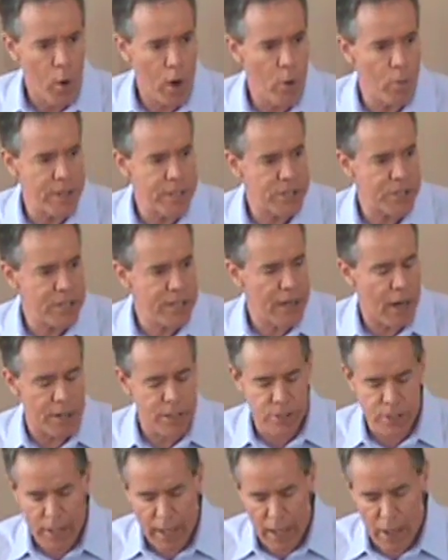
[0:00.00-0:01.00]
where we see
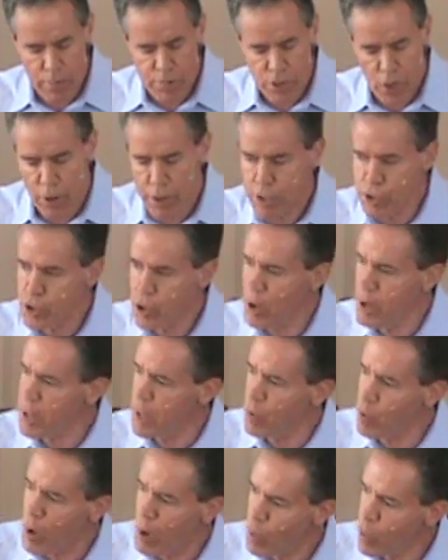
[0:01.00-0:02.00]
ourselves on a
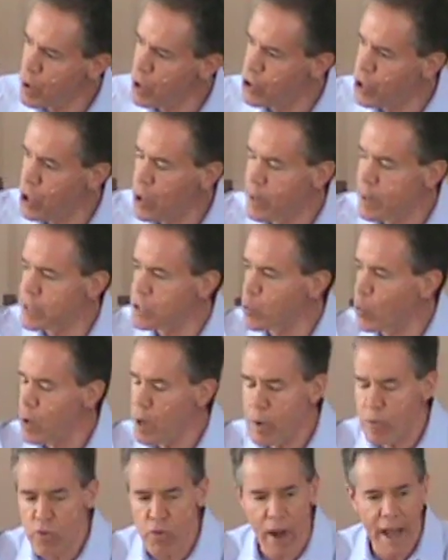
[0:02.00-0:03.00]
journey. And what we're doing is
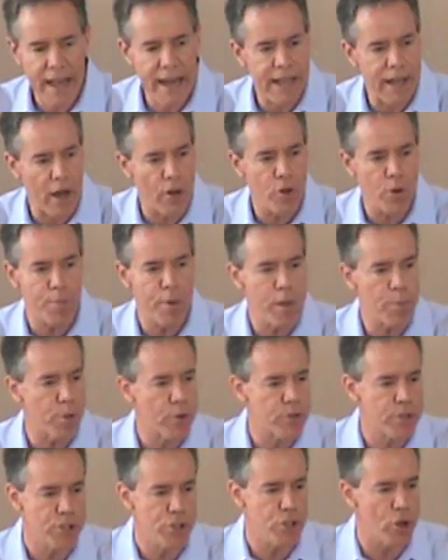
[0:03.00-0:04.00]
we're inviting other
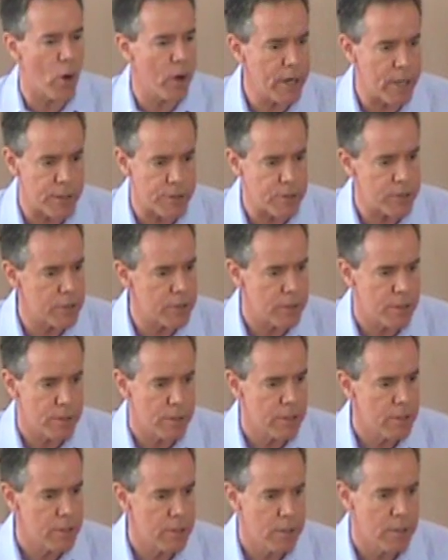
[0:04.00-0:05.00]
people to join us
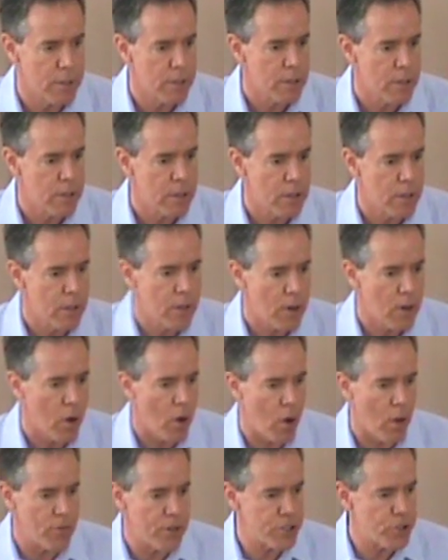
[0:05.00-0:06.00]

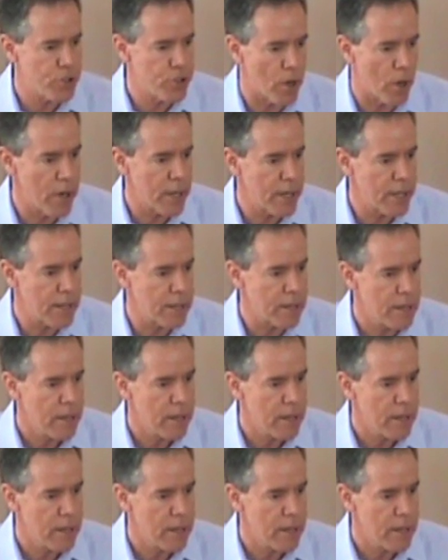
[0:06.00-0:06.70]
on this journey.